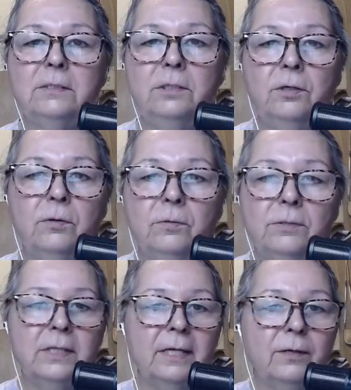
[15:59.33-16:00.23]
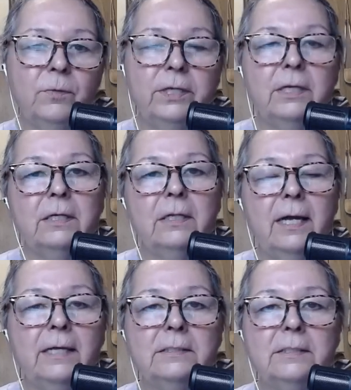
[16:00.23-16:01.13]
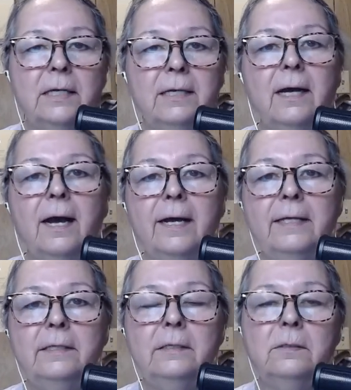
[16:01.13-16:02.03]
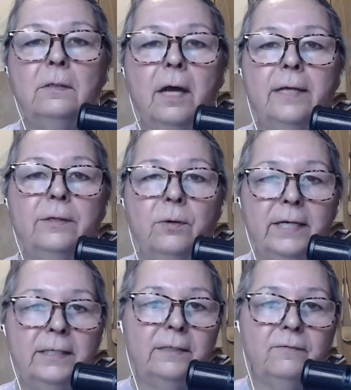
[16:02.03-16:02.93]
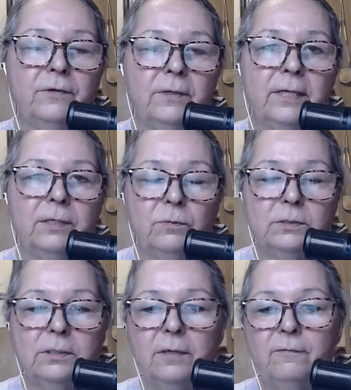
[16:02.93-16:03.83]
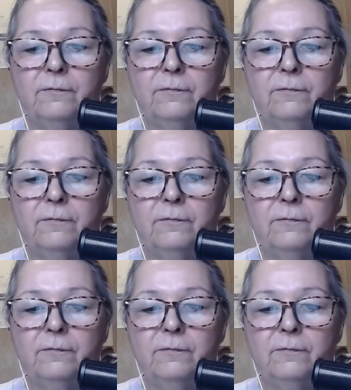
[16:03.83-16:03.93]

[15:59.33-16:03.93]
it was a weekend class, and I know I didn't feel like it was enough.